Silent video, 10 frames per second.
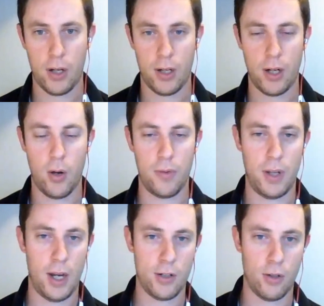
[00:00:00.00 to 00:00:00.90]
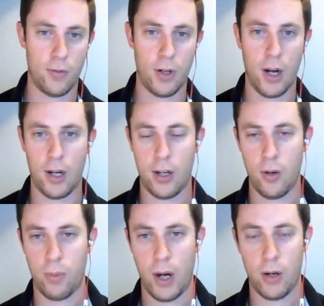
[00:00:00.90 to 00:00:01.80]
going to go with D'Angelo, if you're not going to go
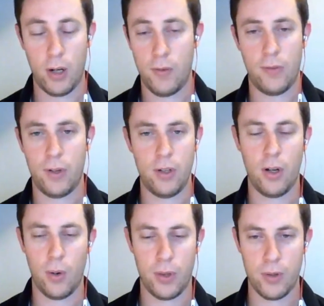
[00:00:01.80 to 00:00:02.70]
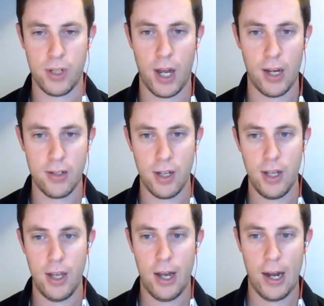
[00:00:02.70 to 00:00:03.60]
Brown, or even if you do go with those guys,
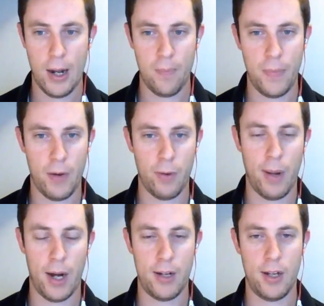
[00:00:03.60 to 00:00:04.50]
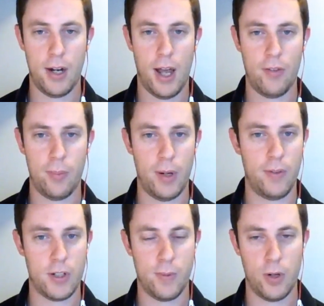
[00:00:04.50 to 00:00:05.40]
never a bad idea to have a bit of
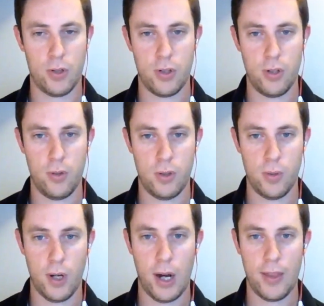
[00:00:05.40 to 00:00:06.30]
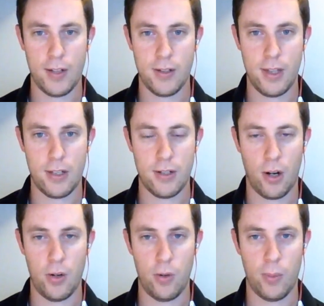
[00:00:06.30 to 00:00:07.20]
exposure to a guy that's
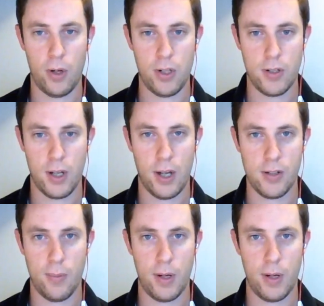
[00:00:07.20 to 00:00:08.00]
starting to emerge as a bit